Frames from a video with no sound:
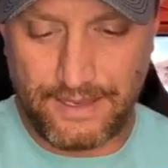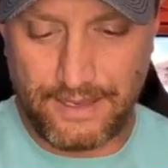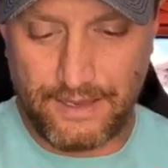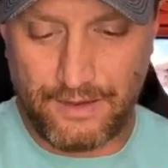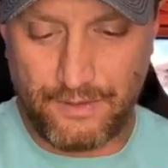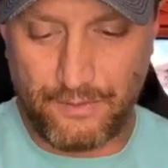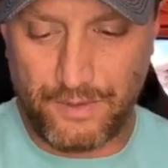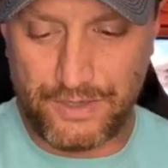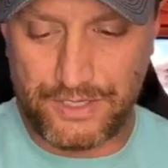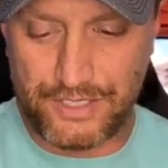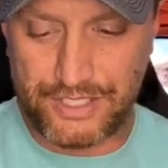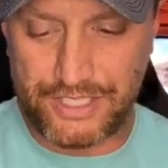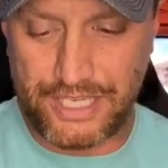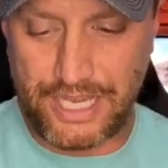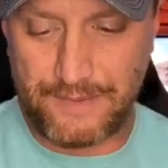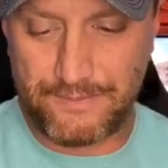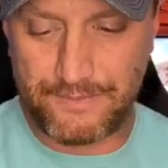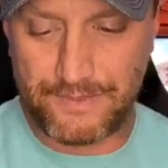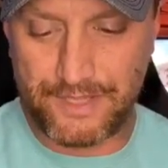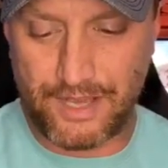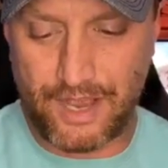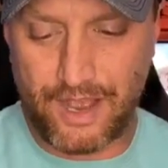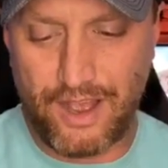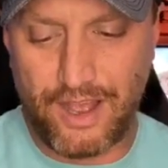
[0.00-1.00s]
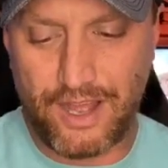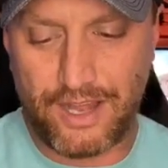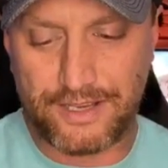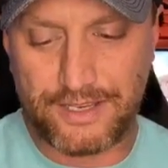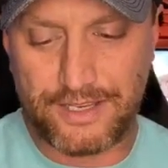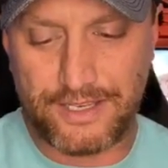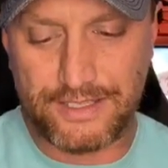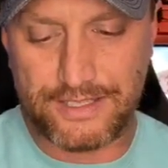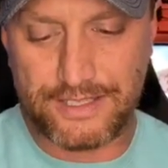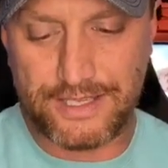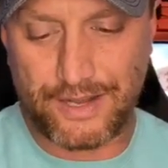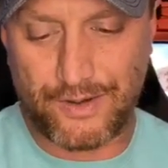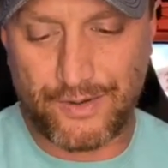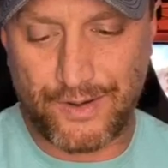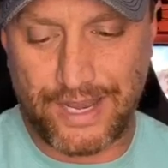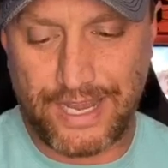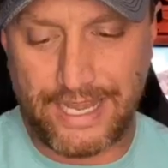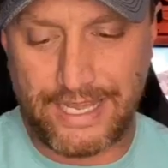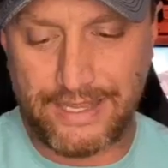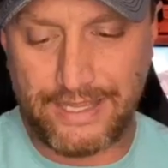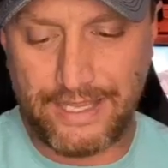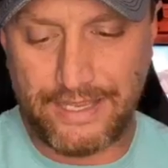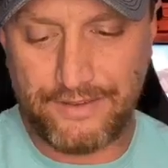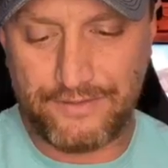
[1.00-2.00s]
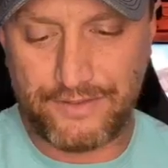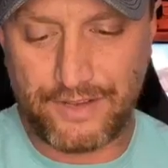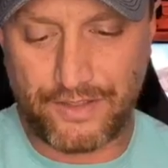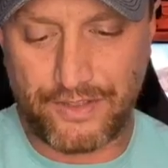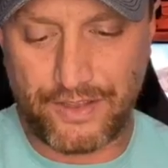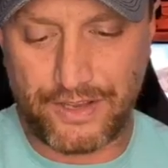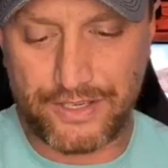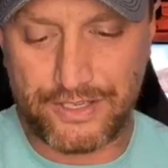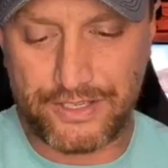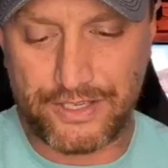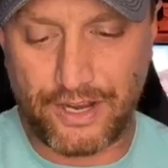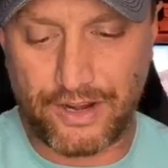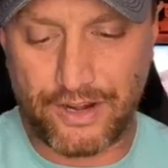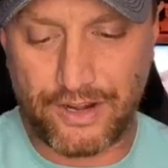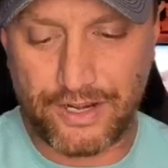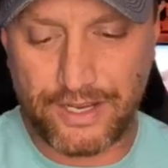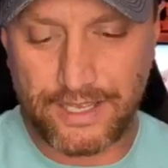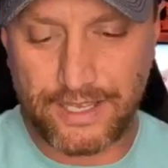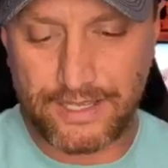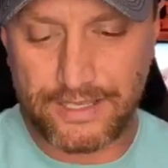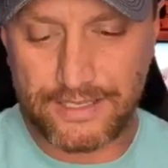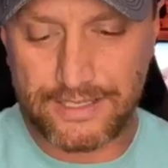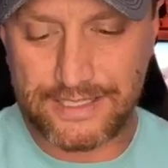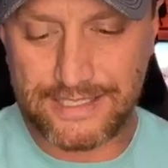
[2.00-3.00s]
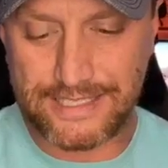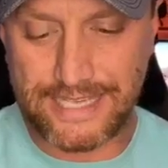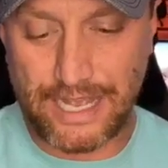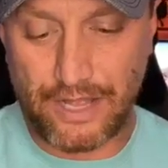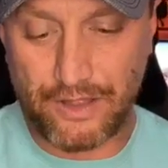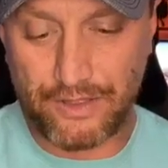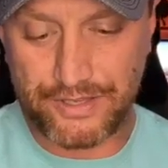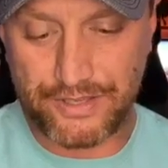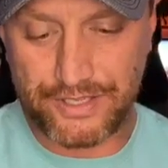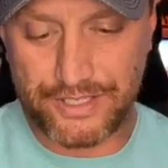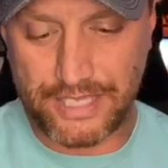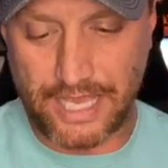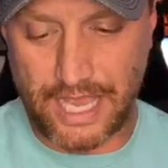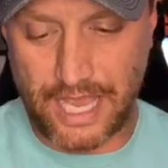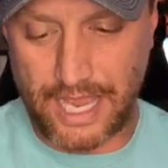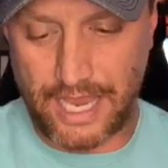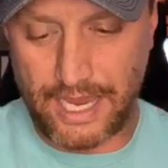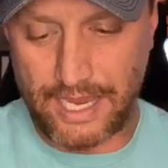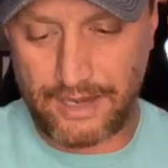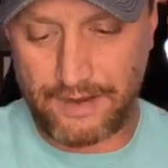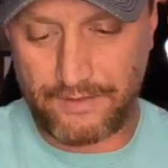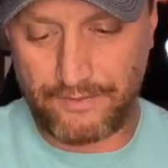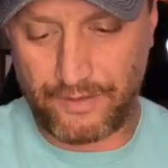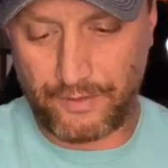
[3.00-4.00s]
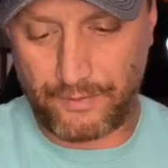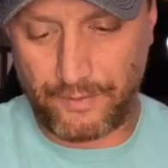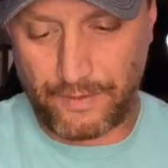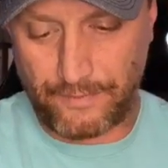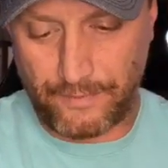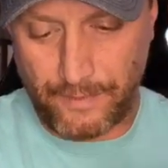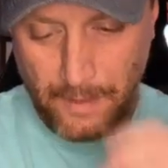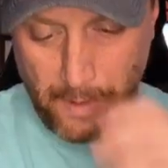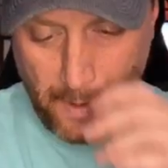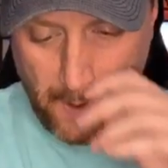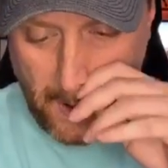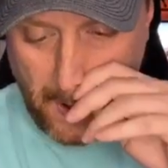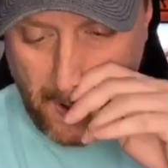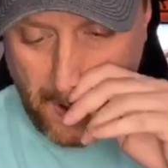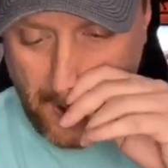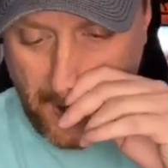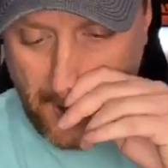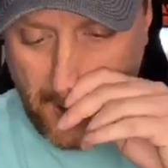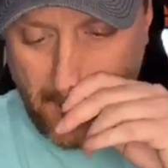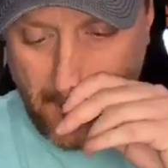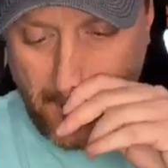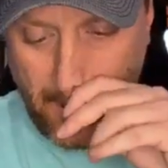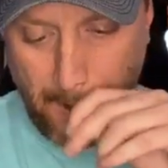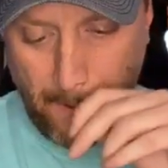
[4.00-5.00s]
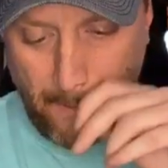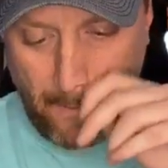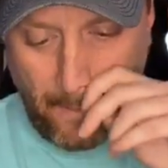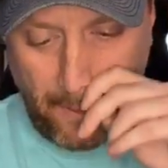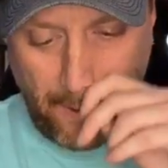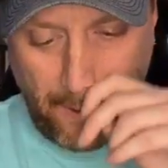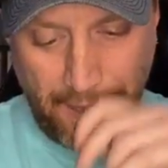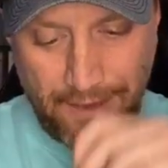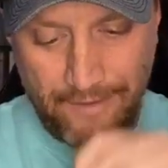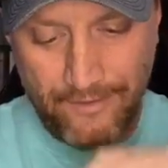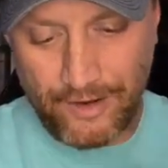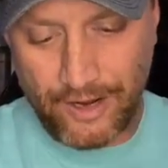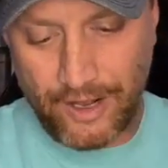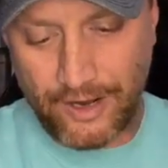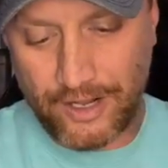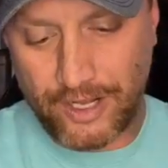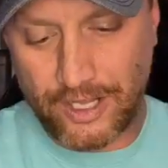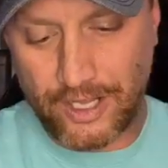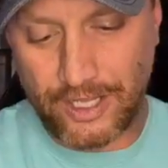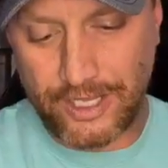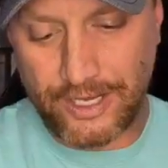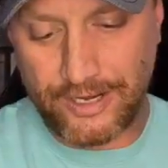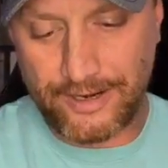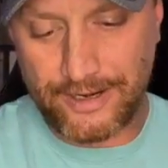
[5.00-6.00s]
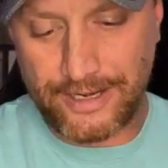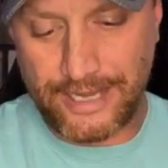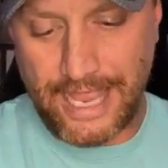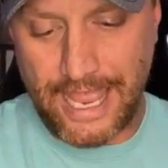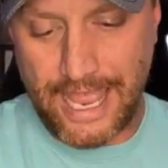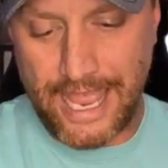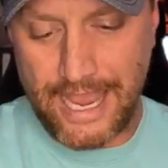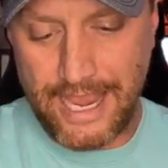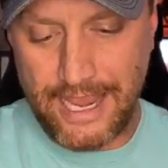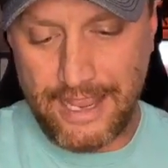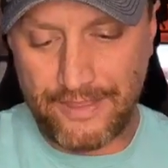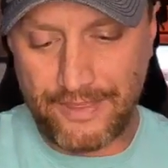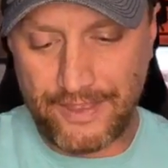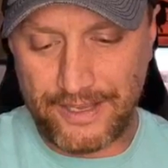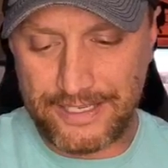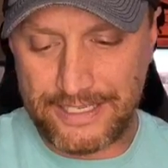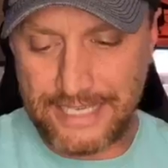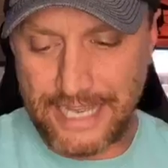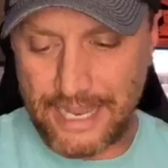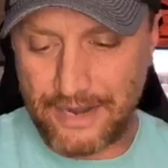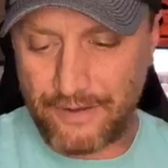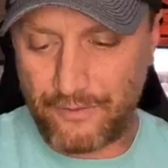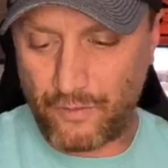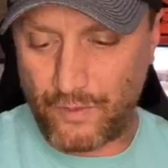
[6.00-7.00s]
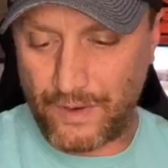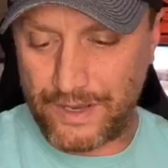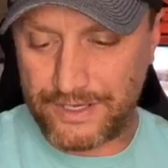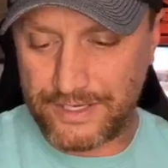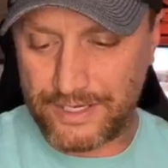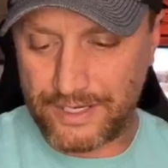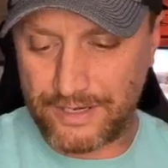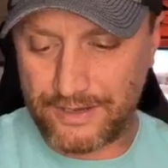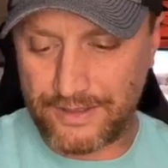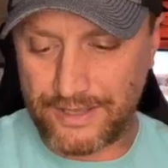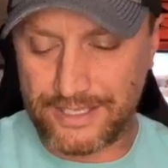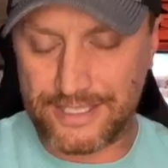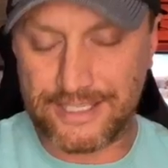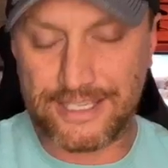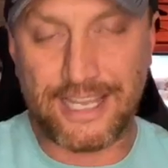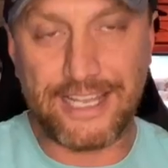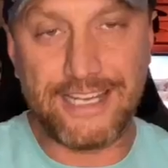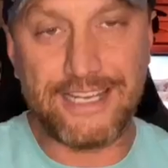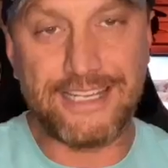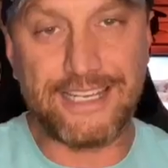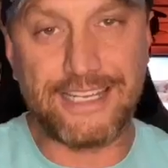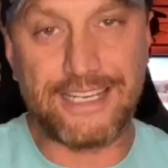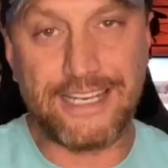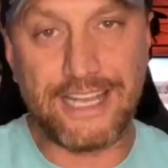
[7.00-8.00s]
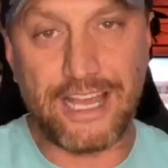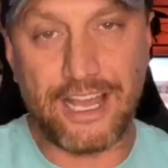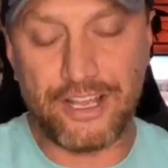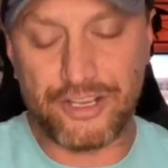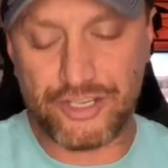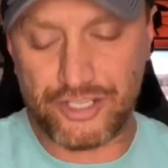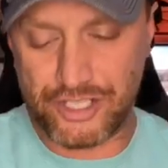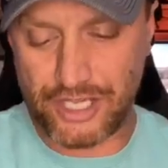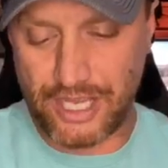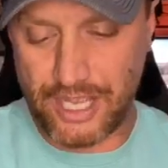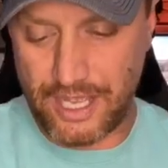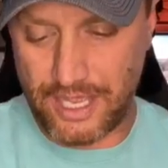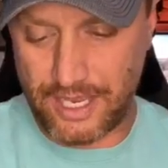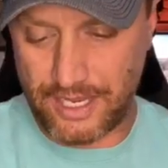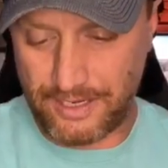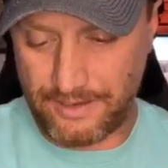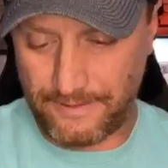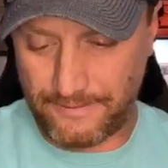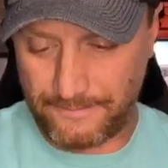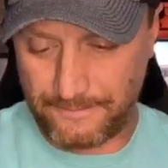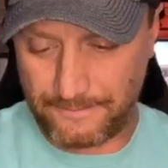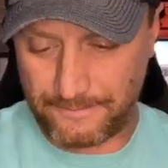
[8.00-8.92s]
which seems odd considering he lived on the dark south side of the river, where even on a clear day in the dead of winter, the sun did not shine.